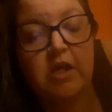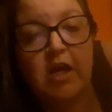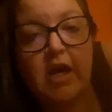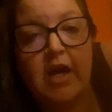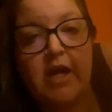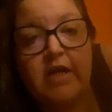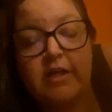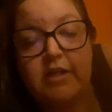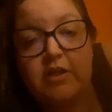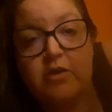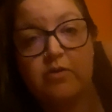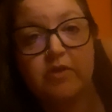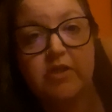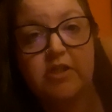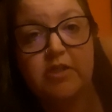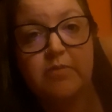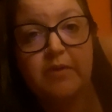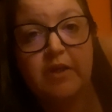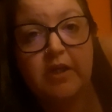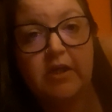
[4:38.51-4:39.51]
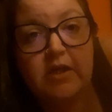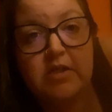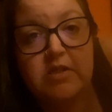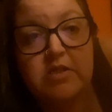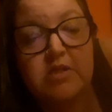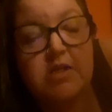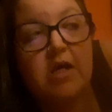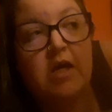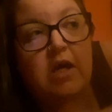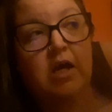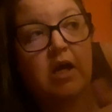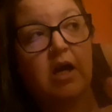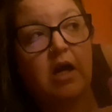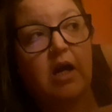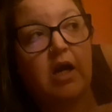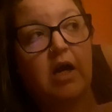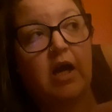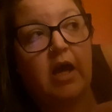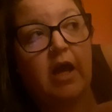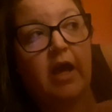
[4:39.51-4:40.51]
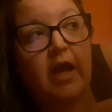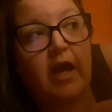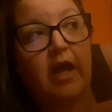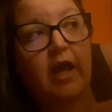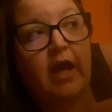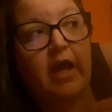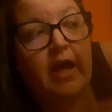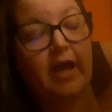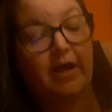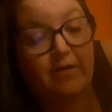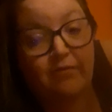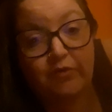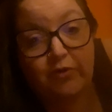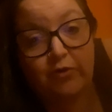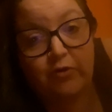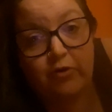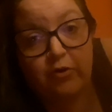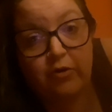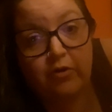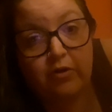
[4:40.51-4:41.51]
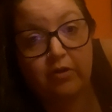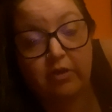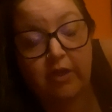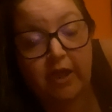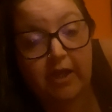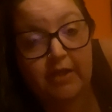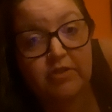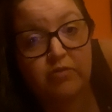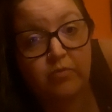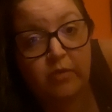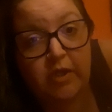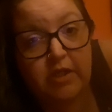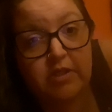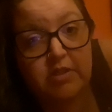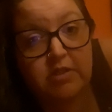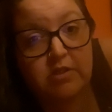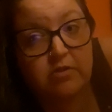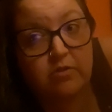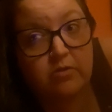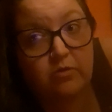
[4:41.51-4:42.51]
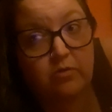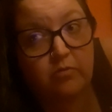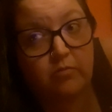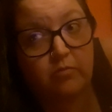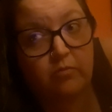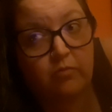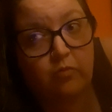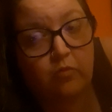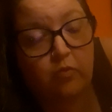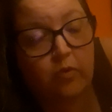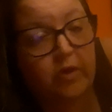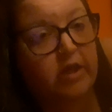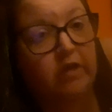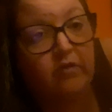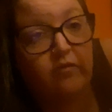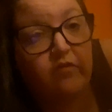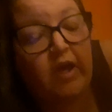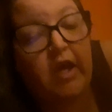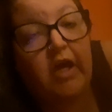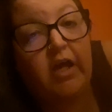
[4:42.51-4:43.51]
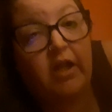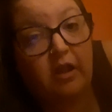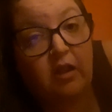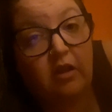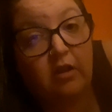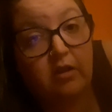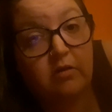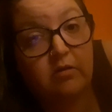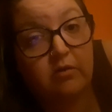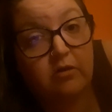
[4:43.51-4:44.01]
And I know this because after last week's week of hell,